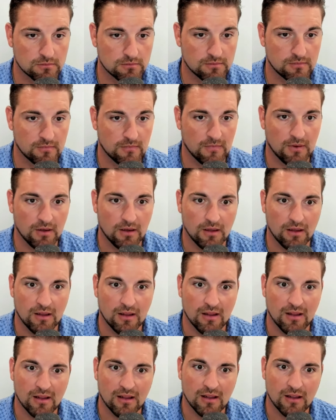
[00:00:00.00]

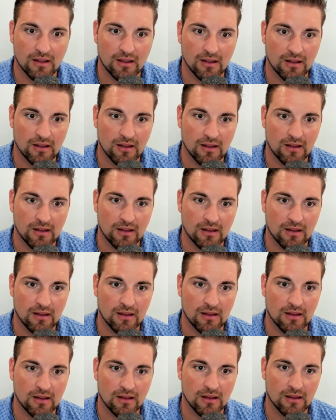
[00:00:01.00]

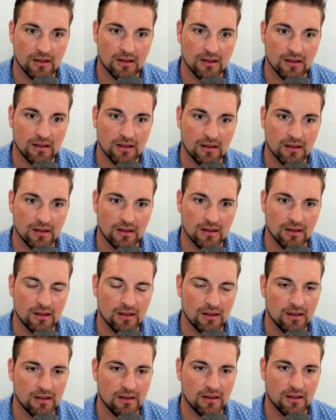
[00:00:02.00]

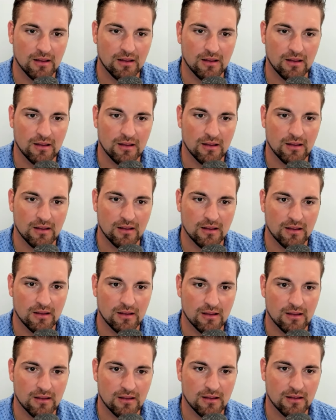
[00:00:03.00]

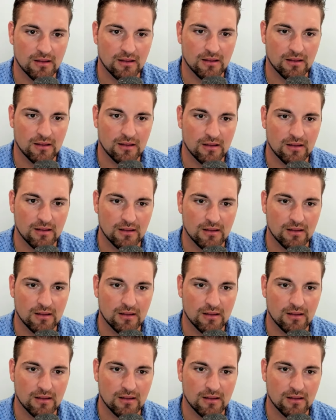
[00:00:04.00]
(silent)